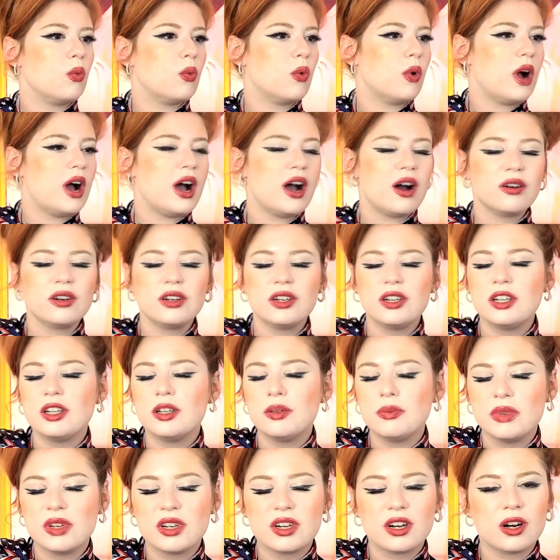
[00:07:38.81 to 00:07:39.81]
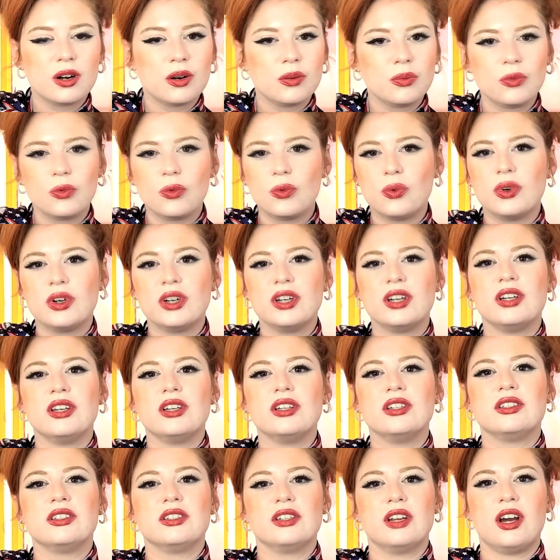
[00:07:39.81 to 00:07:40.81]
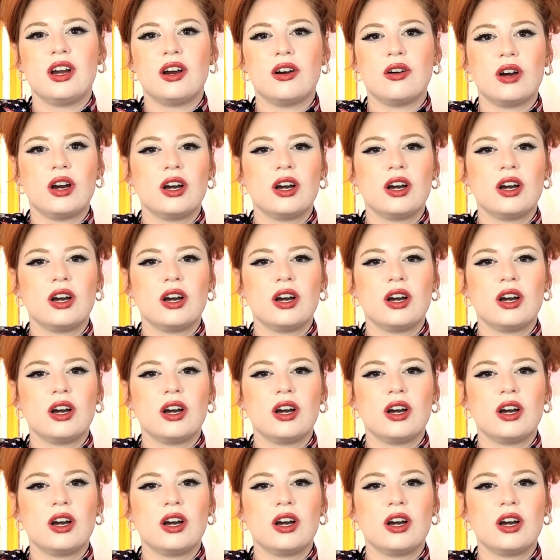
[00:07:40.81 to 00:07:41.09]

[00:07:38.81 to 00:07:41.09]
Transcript: How did it become what it is now?